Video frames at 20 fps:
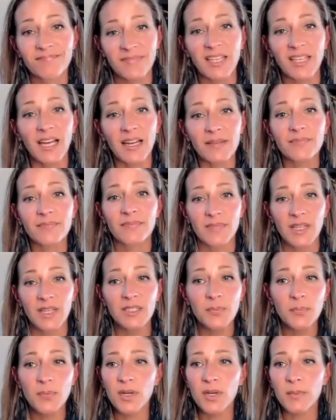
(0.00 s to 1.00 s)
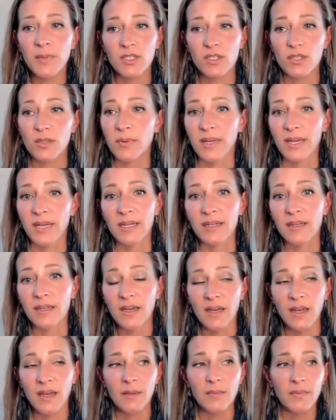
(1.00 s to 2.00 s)
Yeah, that's pretty much the plan.
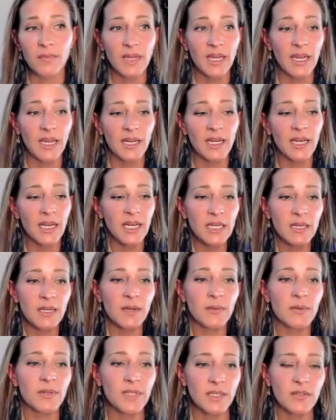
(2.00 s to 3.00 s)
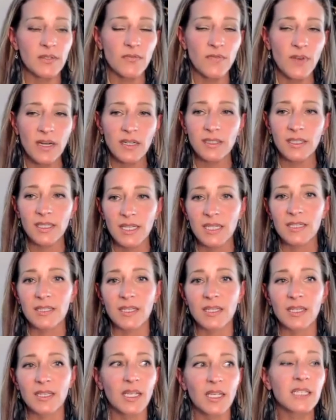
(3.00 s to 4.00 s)
And it's fairly
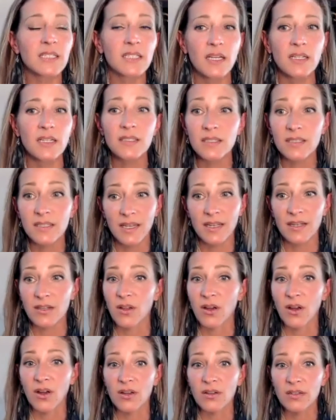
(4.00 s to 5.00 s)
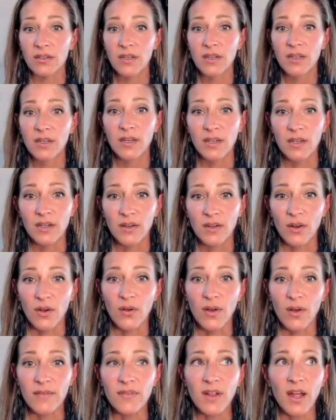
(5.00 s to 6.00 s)
easy. It doesn't take long.
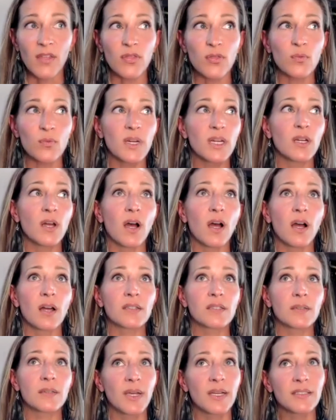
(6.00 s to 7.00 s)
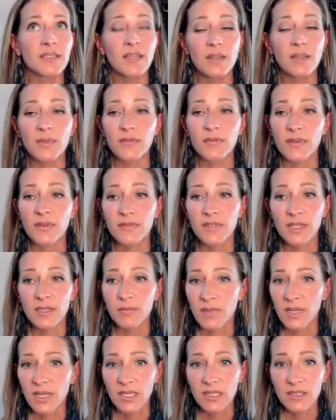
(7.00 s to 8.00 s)
I've got 3 dogs. It might take me
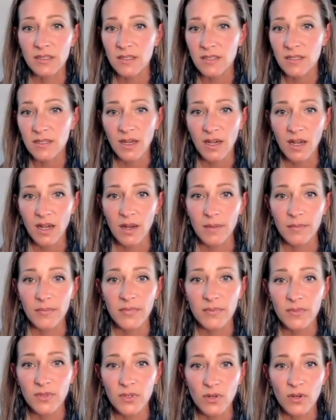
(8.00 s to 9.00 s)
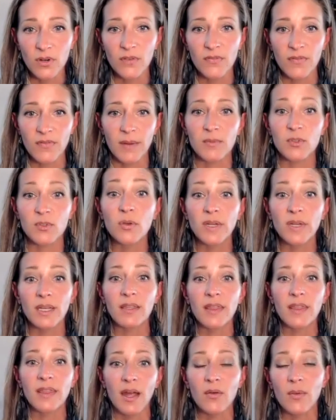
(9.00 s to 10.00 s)
15 minutes, if I'm doing
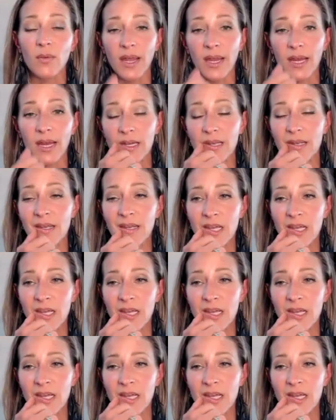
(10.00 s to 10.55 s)
it that way.